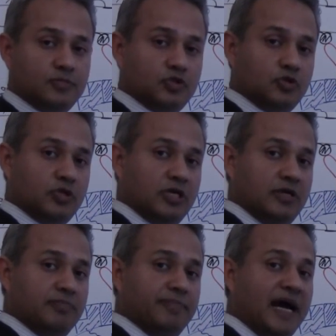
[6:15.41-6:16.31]
So
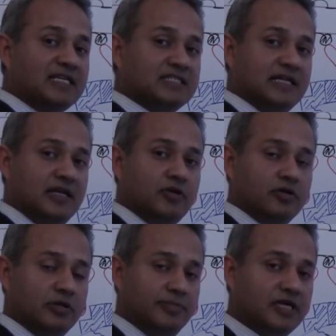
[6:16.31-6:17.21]
the mast cell
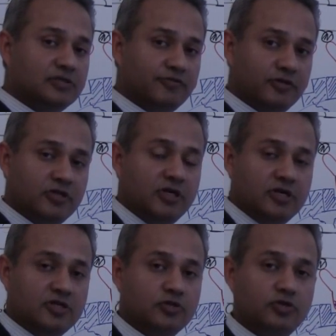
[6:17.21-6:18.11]
or the basophil
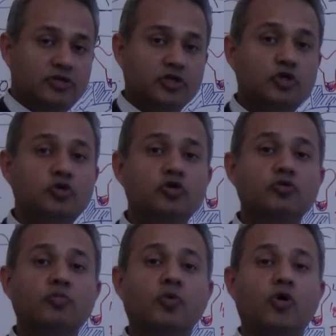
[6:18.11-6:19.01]
is going to
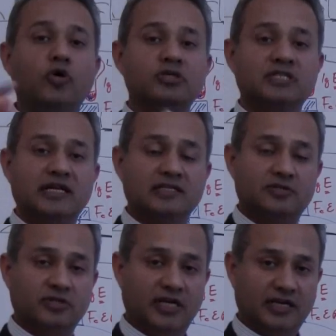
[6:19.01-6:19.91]
recruit more cells
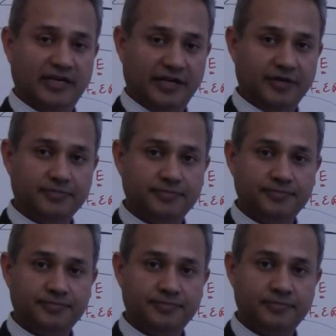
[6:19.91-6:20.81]
to that area.
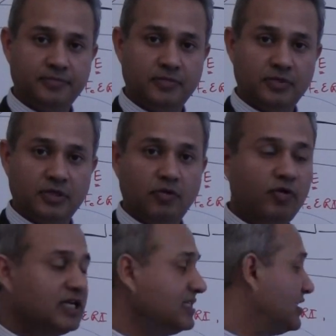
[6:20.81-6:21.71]

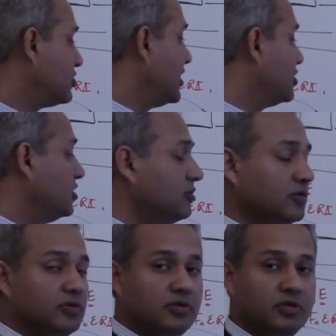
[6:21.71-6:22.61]
What is it trying to
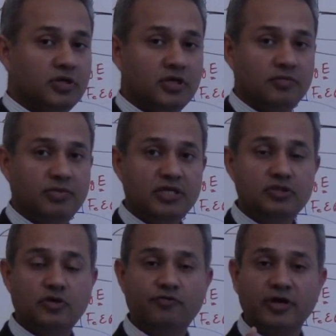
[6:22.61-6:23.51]
do?
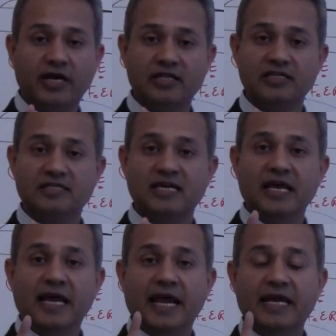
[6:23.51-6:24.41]
Please don't forget this.
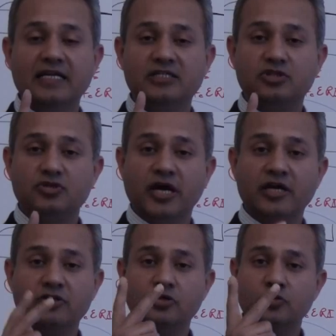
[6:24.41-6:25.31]
It is
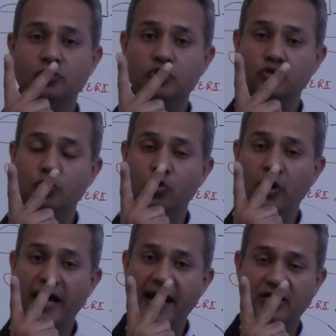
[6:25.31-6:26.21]
trying to do
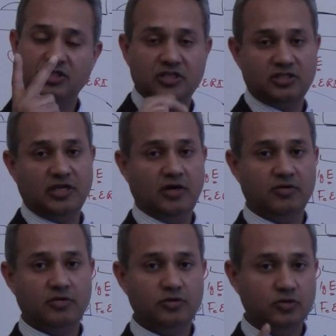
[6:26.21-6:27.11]
two actions
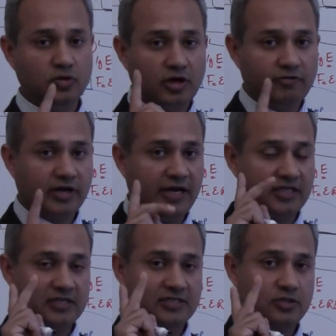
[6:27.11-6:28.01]
now. Do not
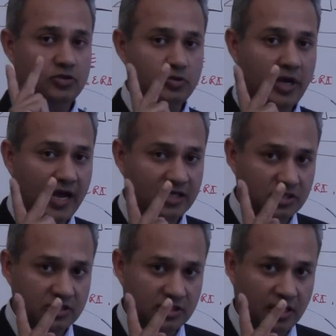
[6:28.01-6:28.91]
forget this. Two
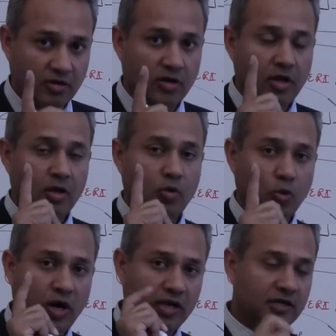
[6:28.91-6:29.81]
actions now.
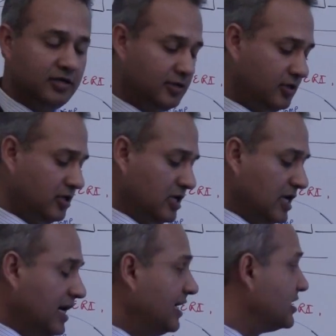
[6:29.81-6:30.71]
One,
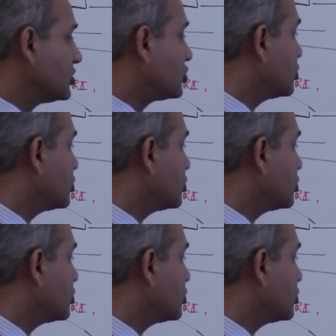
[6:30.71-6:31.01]
it is